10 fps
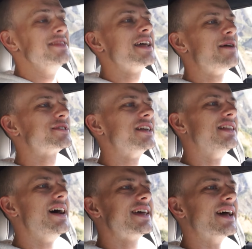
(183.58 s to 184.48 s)
I didn't think I was
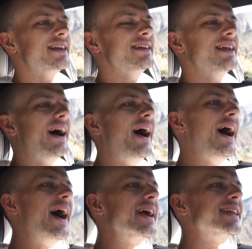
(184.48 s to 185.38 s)
gonna like it.
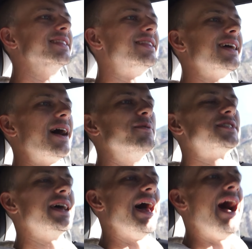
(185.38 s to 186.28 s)
I didn't think I
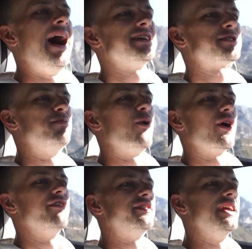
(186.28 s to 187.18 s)
was gonna ask
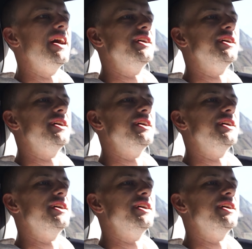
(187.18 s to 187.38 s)
more of the